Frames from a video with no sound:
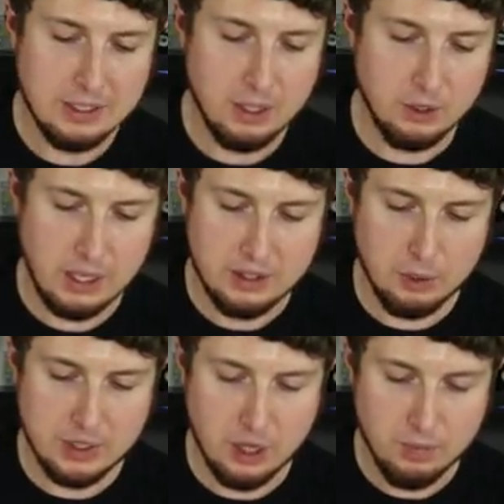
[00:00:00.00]
Okay,
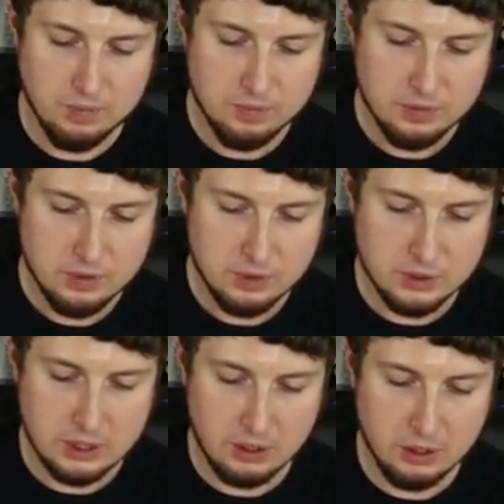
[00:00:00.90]
there we go. There
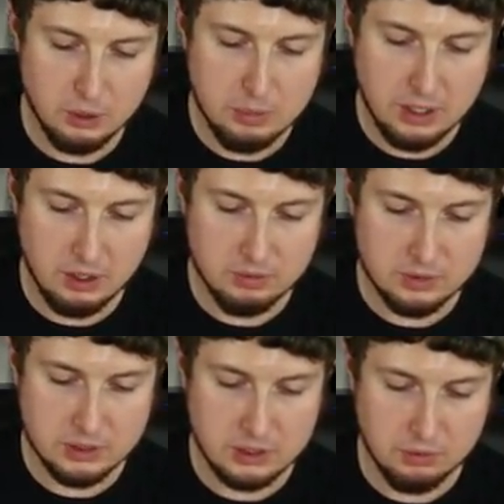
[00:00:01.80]
is a little bit of
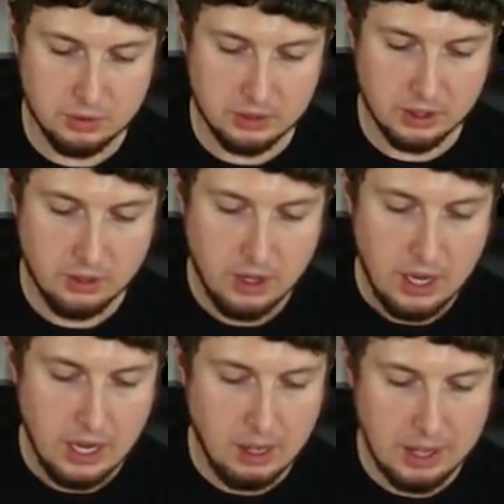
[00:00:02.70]
stuff on there.
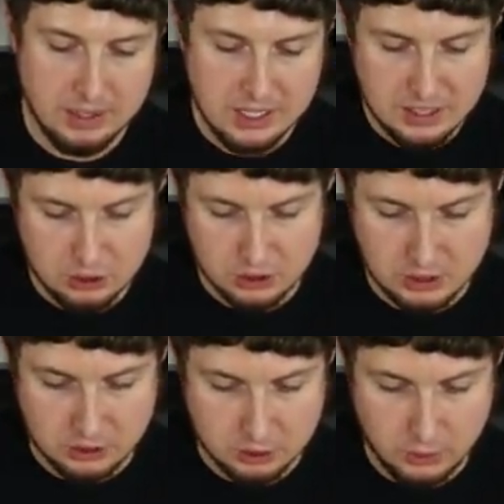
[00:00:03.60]
I think these are
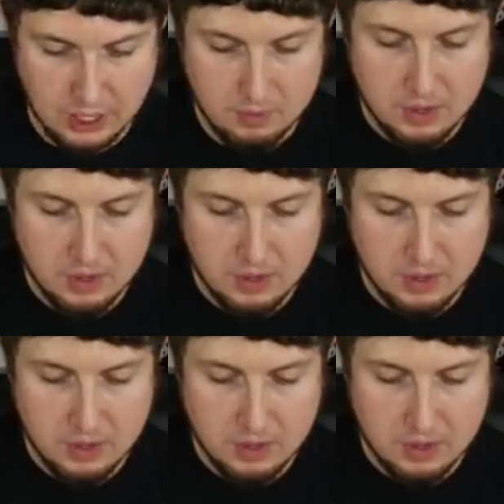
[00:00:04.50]
stickers, right?